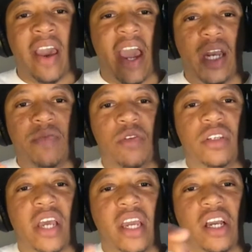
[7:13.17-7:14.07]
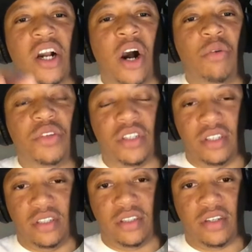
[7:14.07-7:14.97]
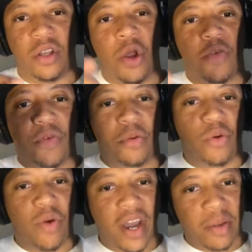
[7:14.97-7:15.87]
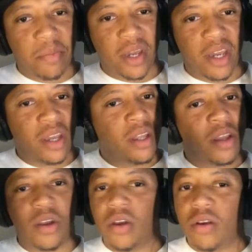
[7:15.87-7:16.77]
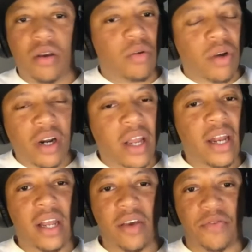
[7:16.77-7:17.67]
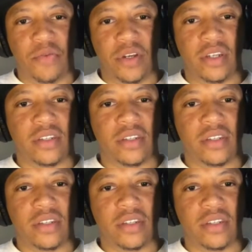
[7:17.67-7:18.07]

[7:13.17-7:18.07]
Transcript: And if you take coaching from the white man, what are they left with?